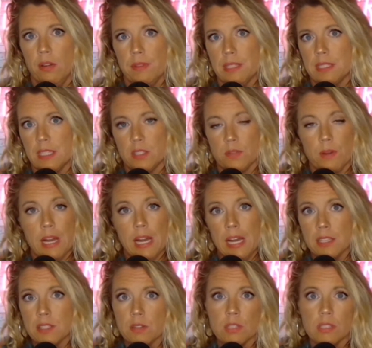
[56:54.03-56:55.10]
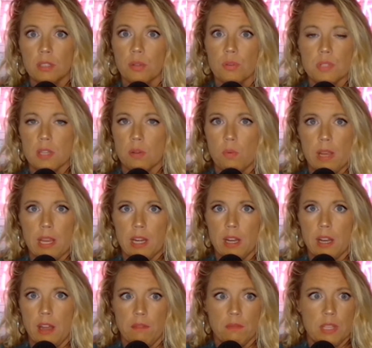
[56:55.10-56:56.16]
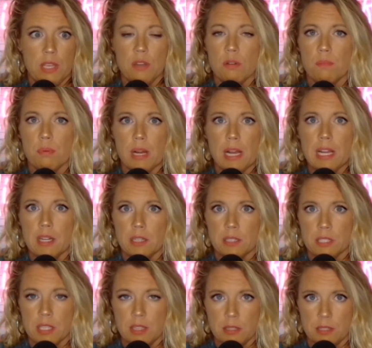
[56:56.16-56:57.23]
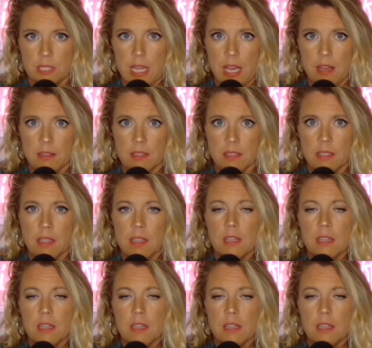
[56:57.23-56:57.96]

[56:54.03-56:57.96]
He said, so I started losing weight a year prior to their deaths.